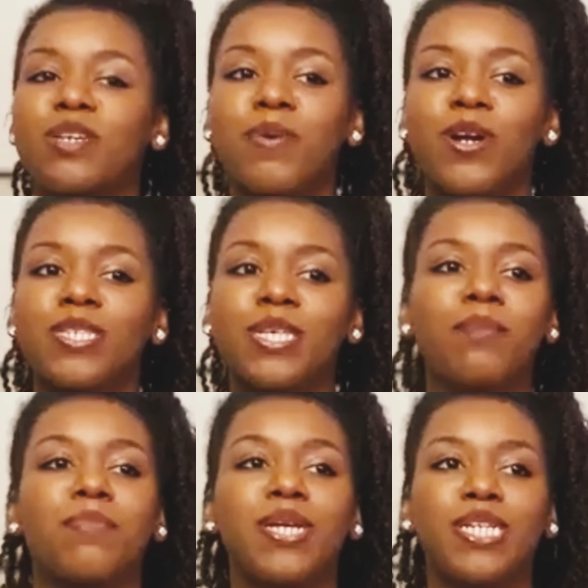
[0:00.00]

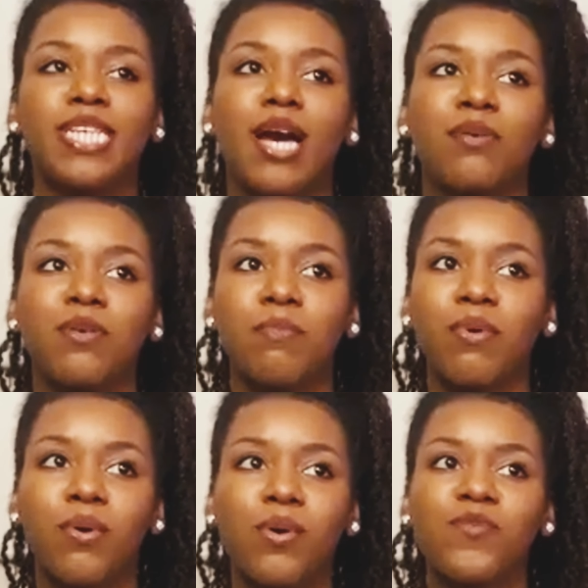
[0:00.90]
person, being the sounding
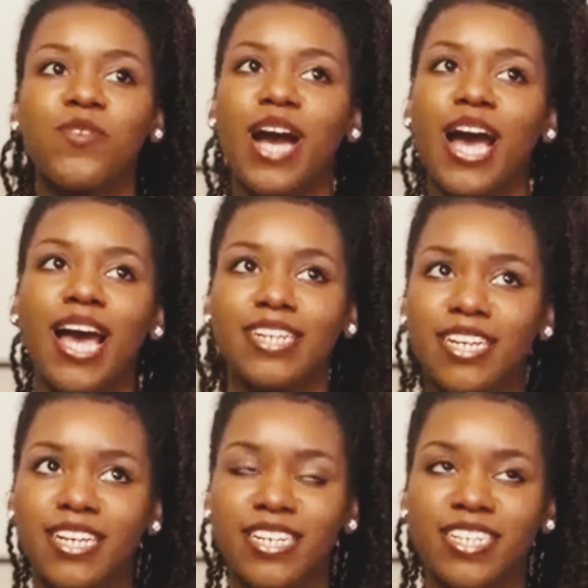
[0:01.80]
board for
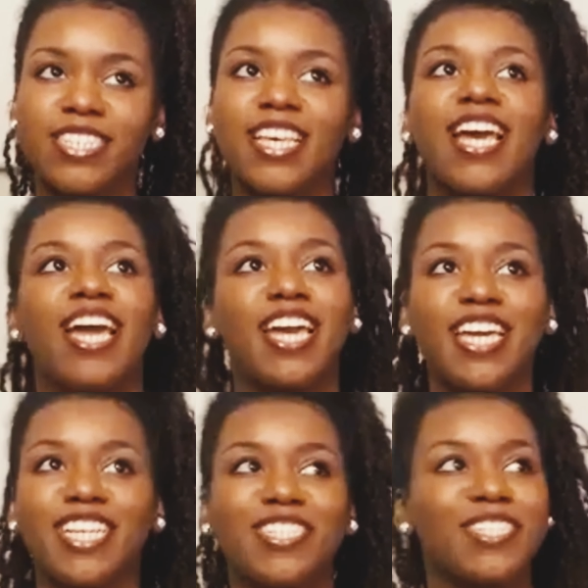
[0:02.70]
ideas. And
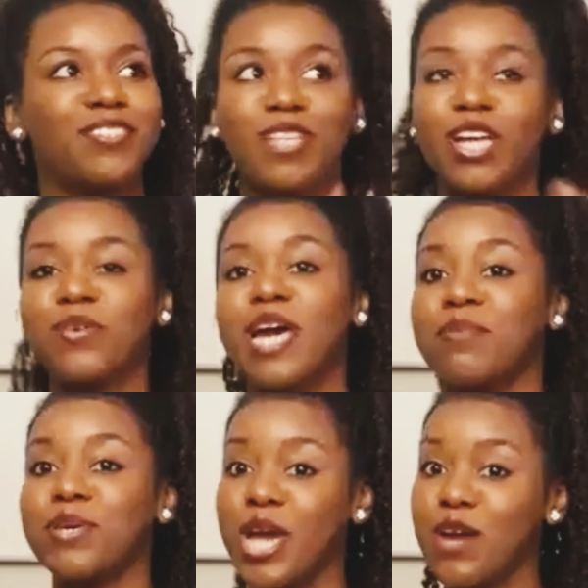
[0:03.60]
like, you got to
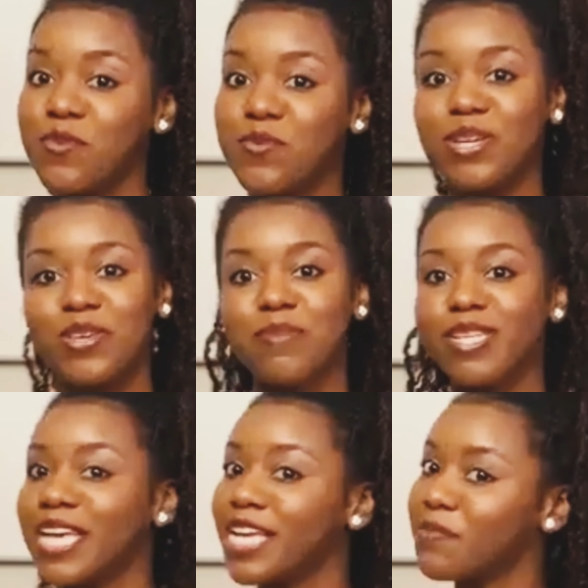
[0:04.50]
be careful when you be
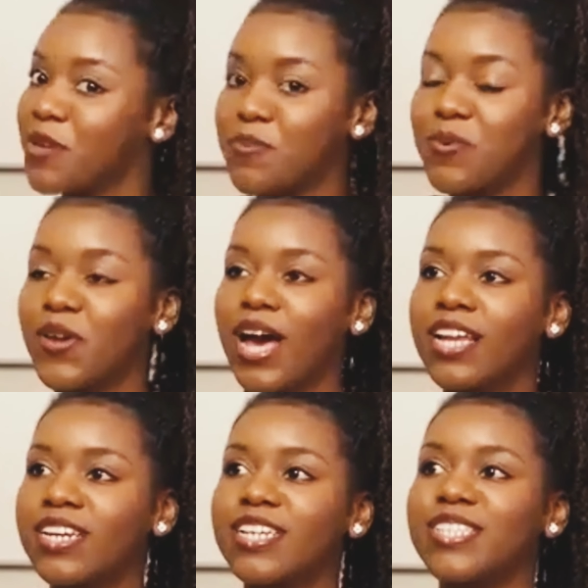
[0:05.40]
telling people your
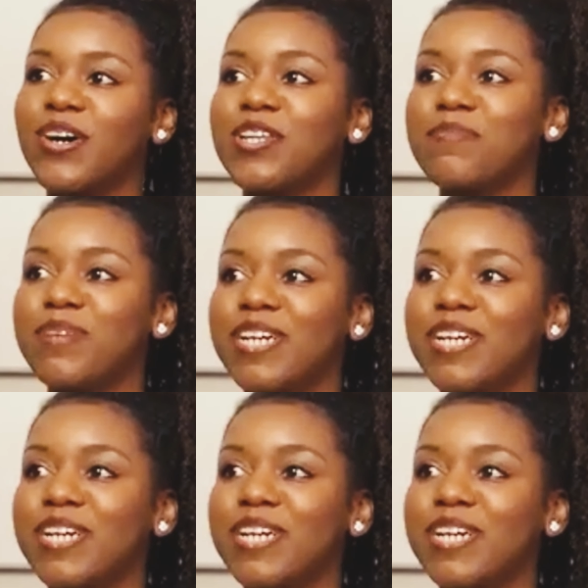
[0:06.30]
ideas, only
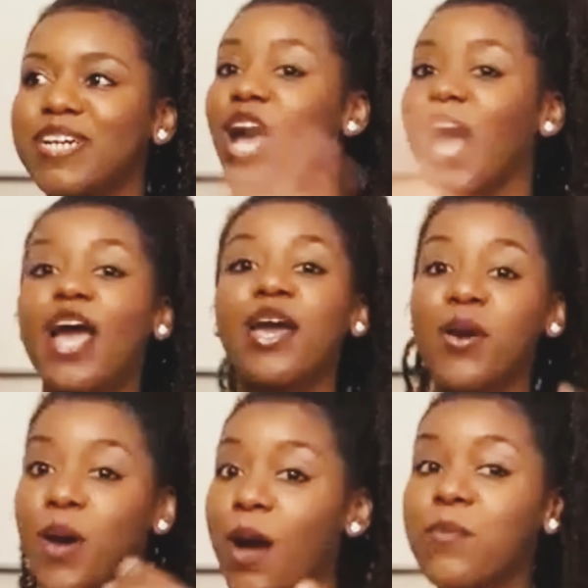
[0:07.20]
because
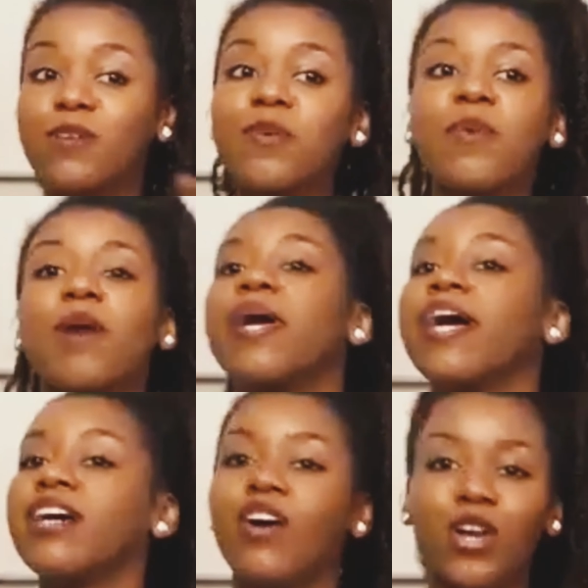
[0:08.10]
I'm one of those people, I'm
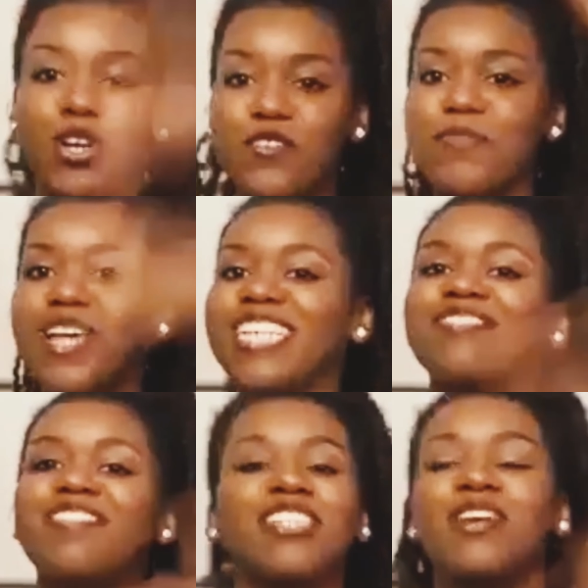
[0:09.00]
like all over the place. I'm
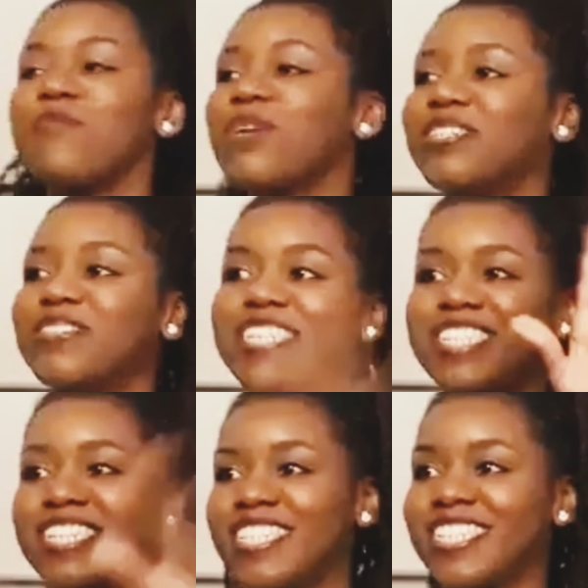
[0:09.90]
like, so I want to do this,
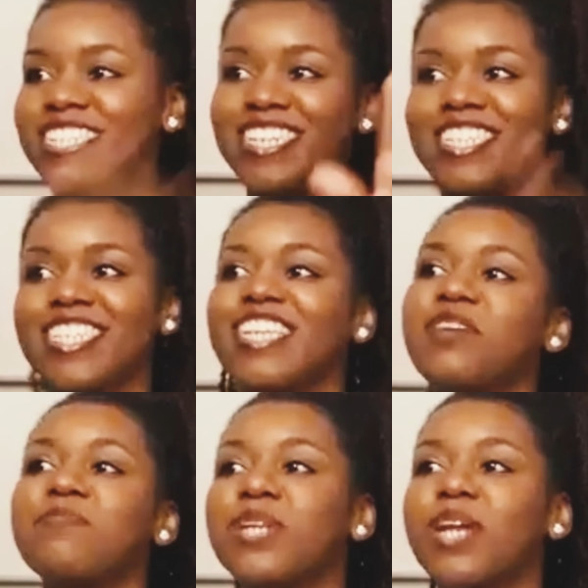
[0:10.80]
and this. And
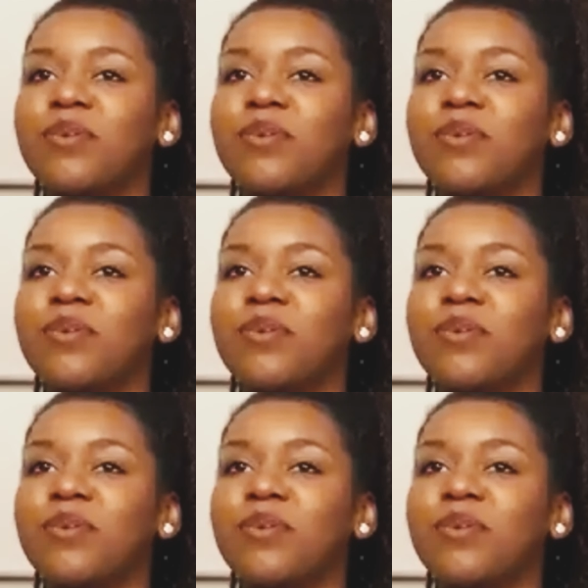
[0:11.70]
they'll be like,